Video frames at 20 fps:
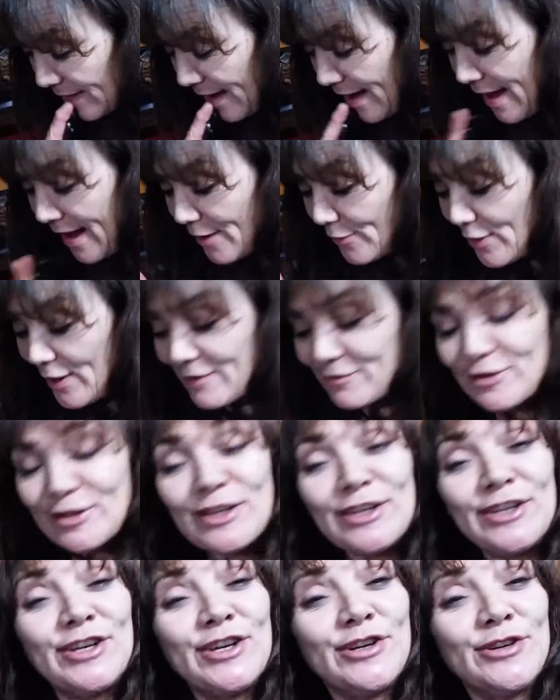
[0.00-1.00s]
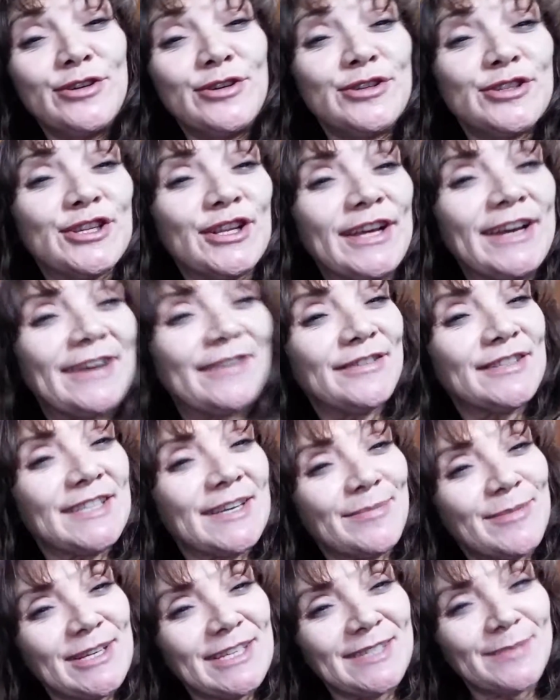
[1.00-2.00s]
However, usually if
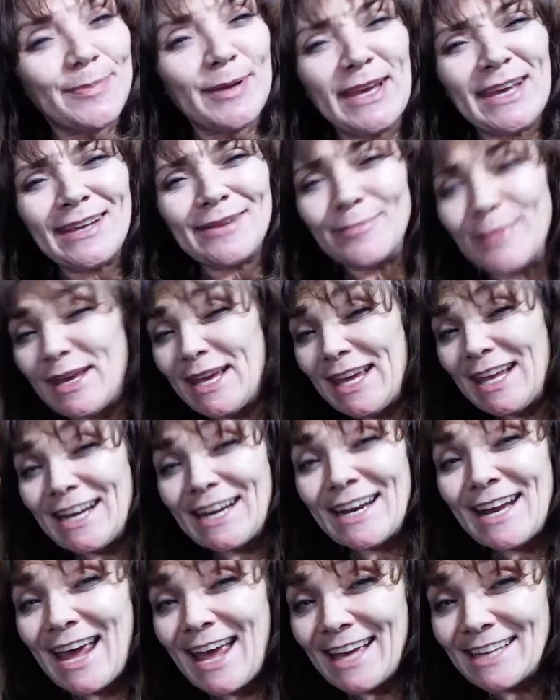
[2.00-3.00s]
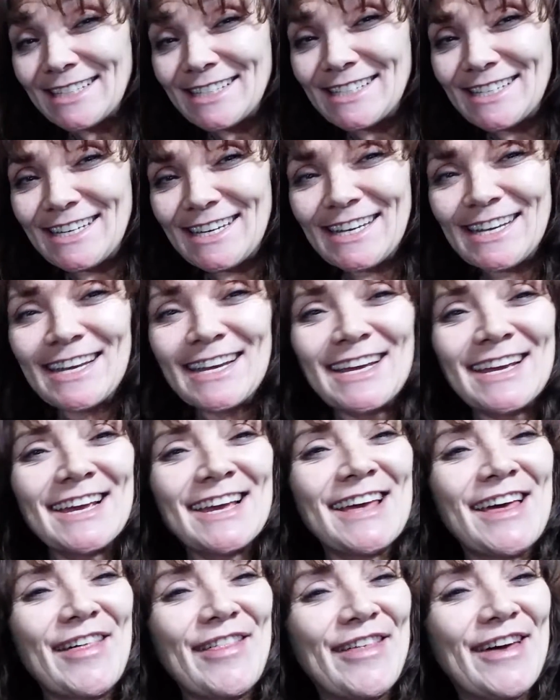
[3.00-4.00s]
somebody's being mean and nasty,
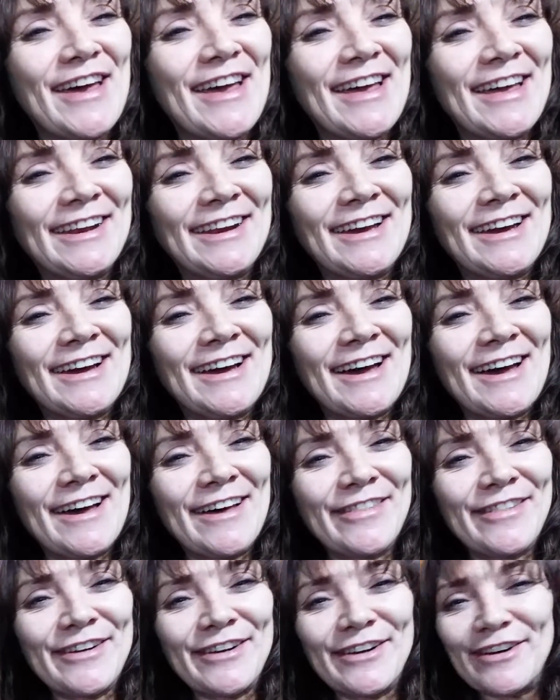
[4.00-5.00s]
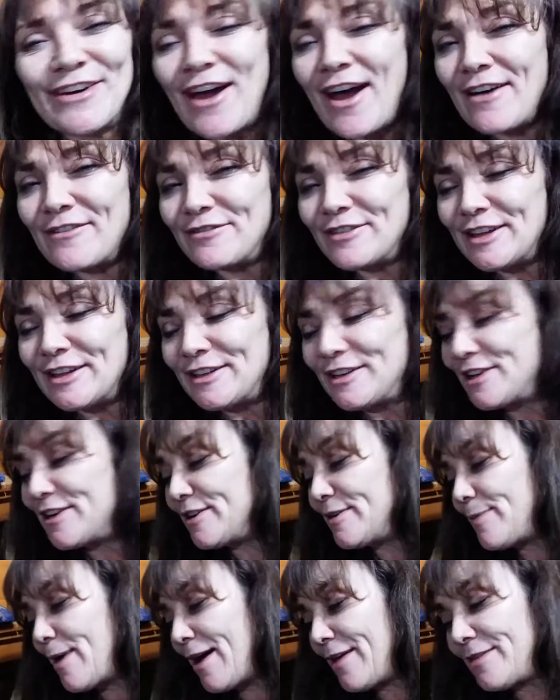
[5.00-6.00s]
then uh, they're not feeling
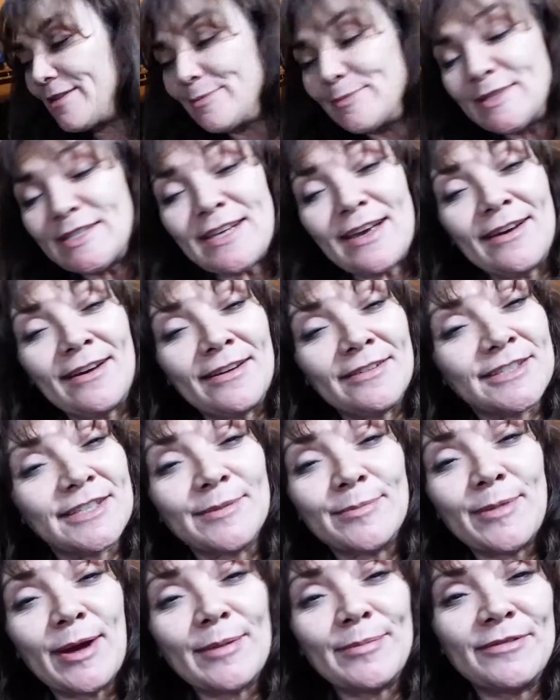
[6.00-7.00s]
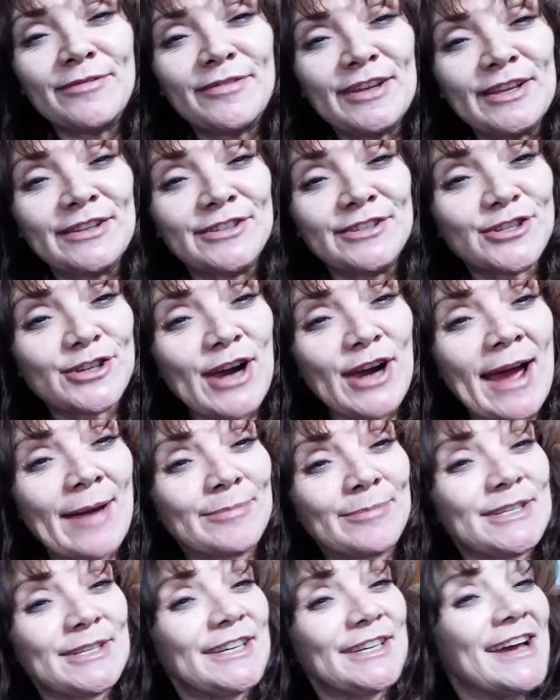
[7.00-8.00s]
good about themselves. They might be feeling
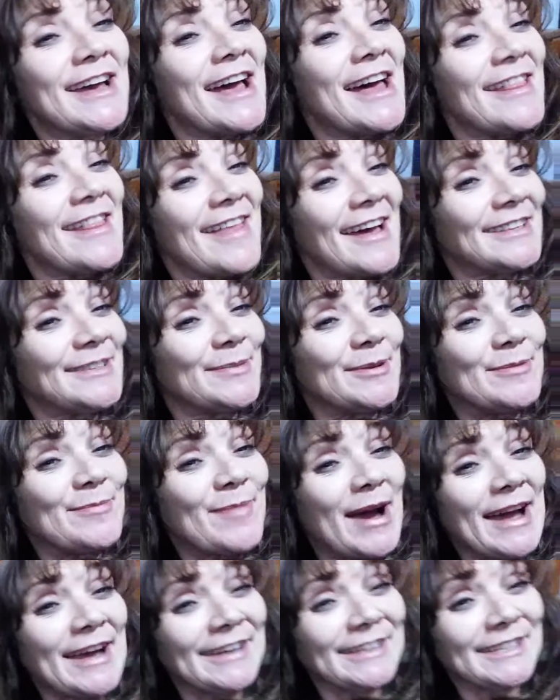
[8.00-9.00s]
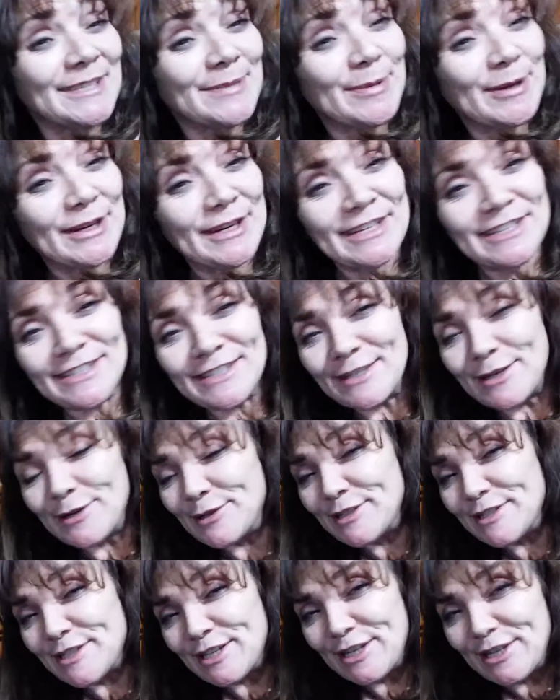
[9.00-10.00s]
trapped. That's been my experience, so
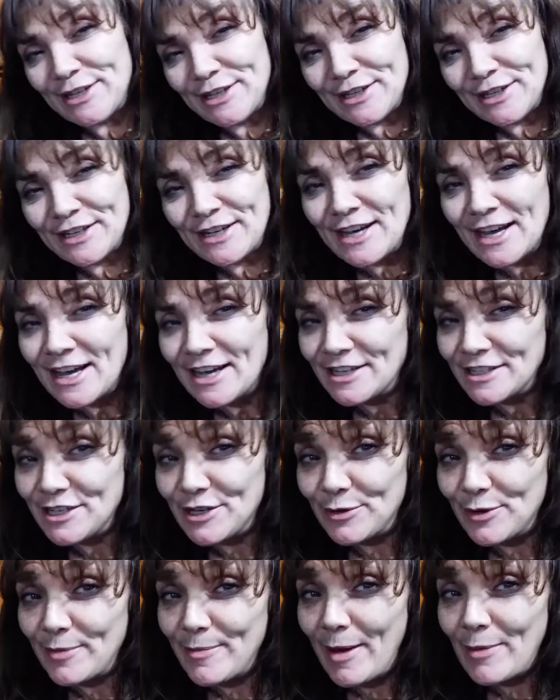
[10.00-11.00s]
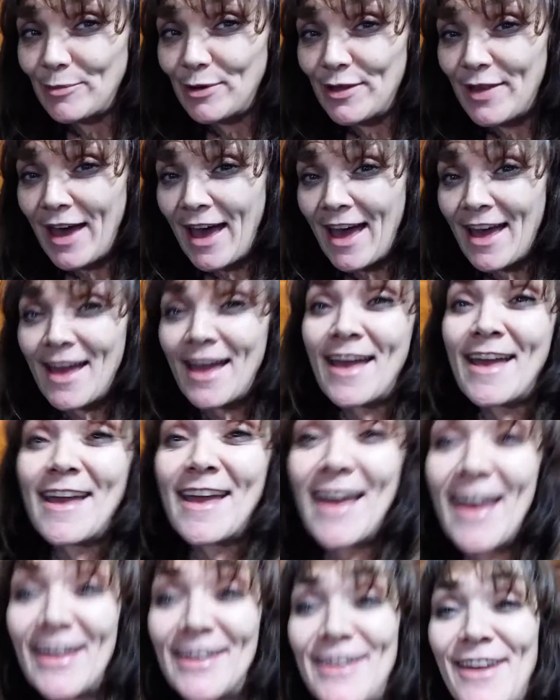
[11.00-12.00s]
it's good to remember that
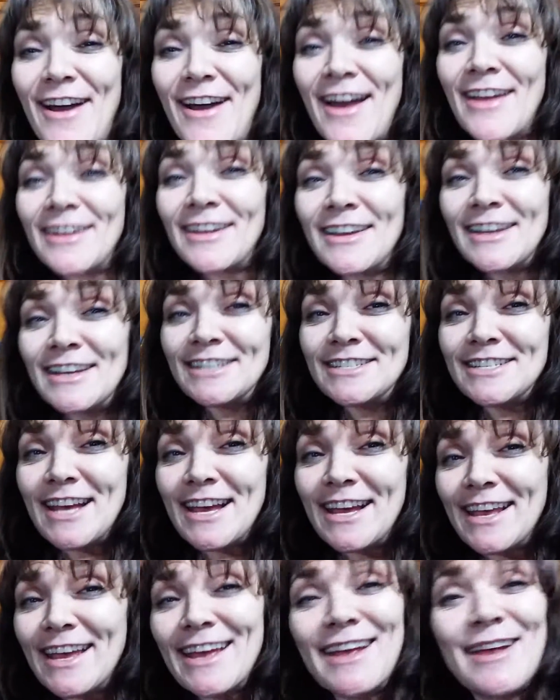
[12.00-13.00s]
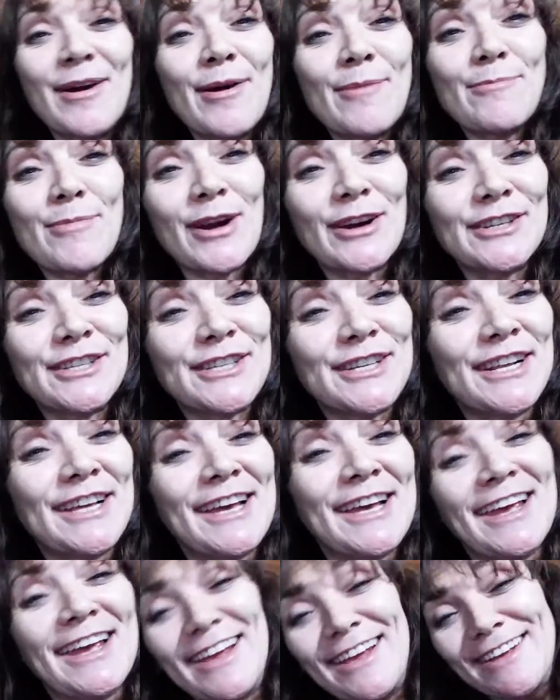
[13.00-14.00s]
and not take it
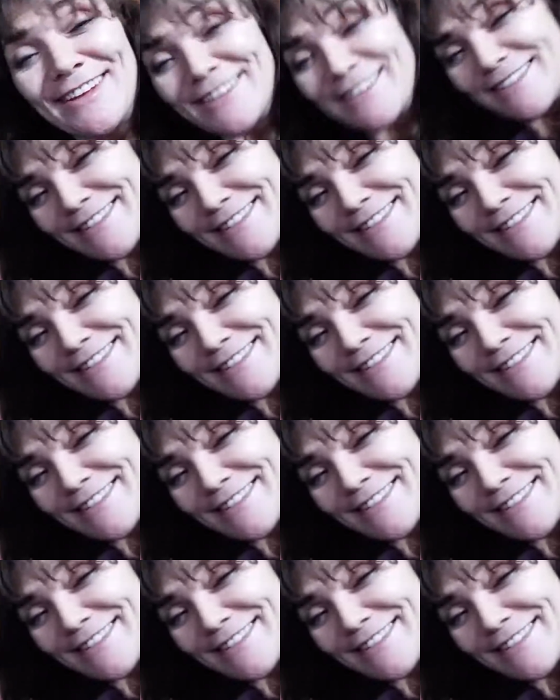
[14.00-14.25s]
personally.